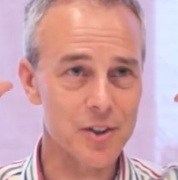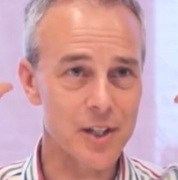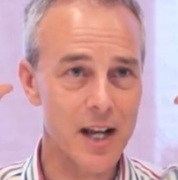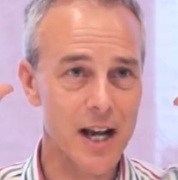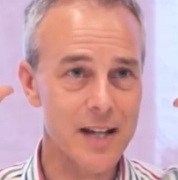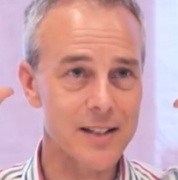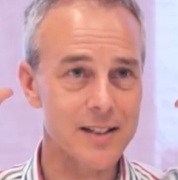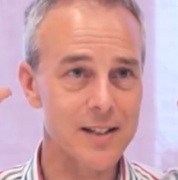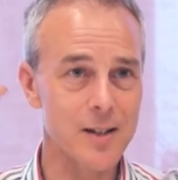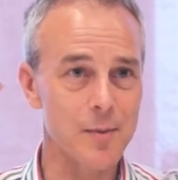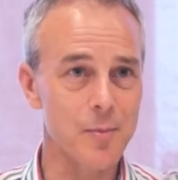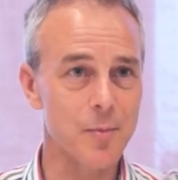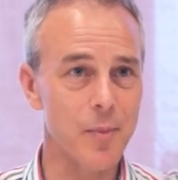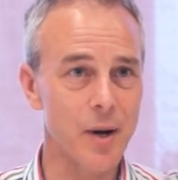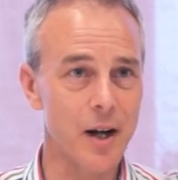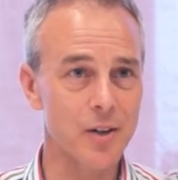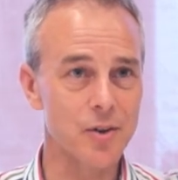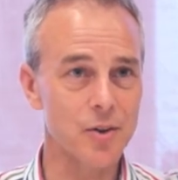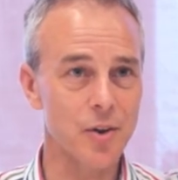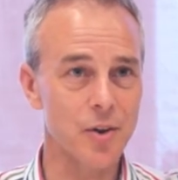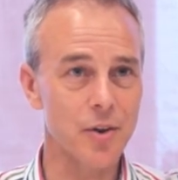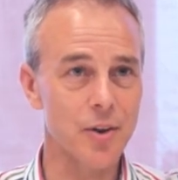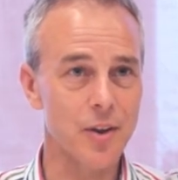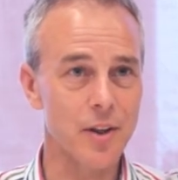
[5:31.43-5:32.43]
It has an
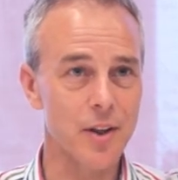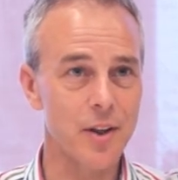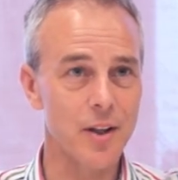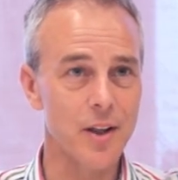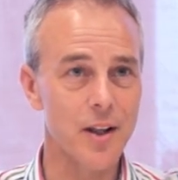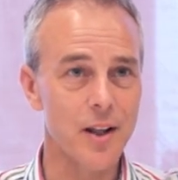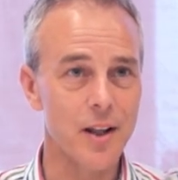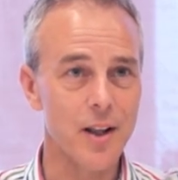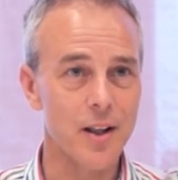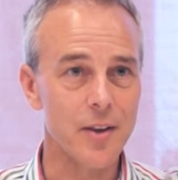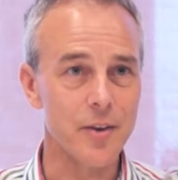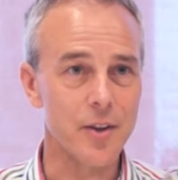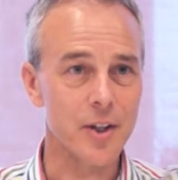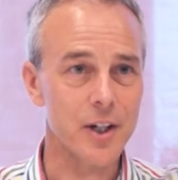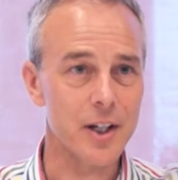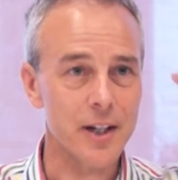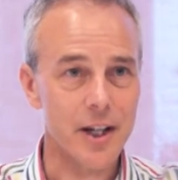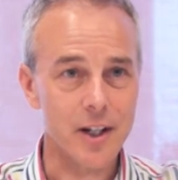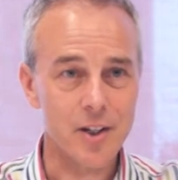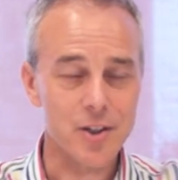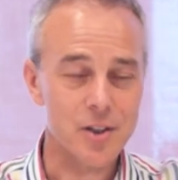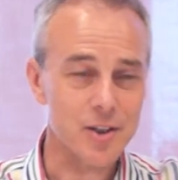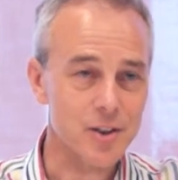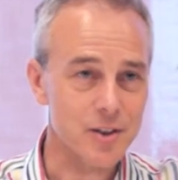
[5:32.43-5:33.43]
impact on the
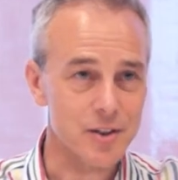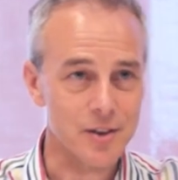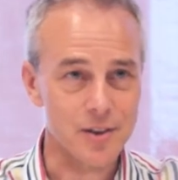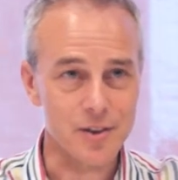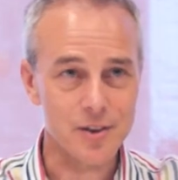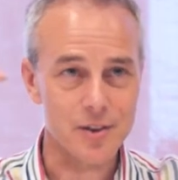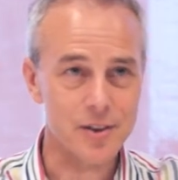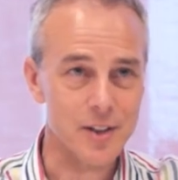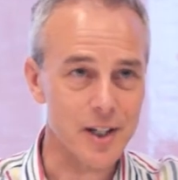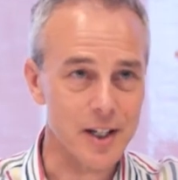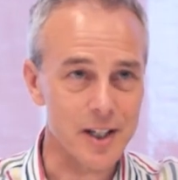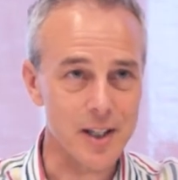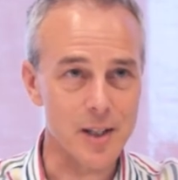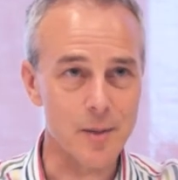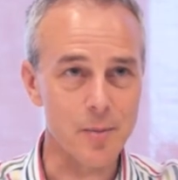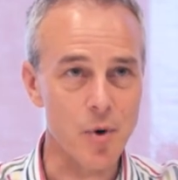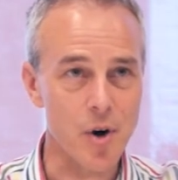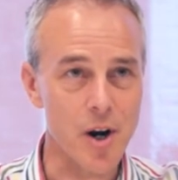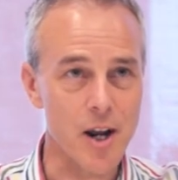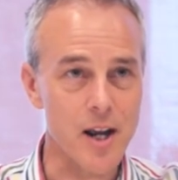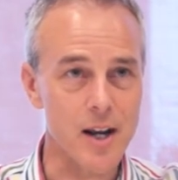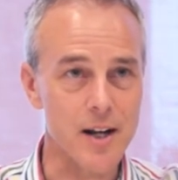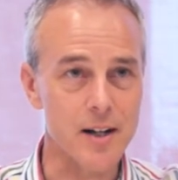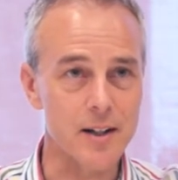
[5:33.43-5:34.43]
connections in the
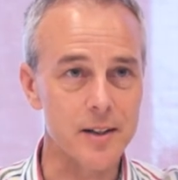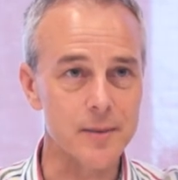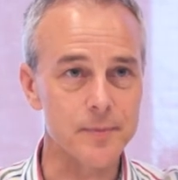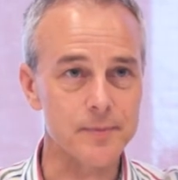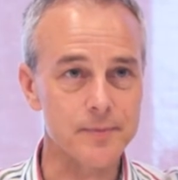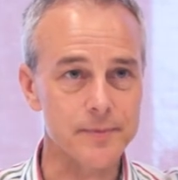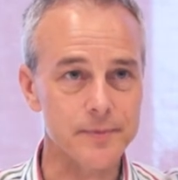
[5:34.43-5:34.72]
brain.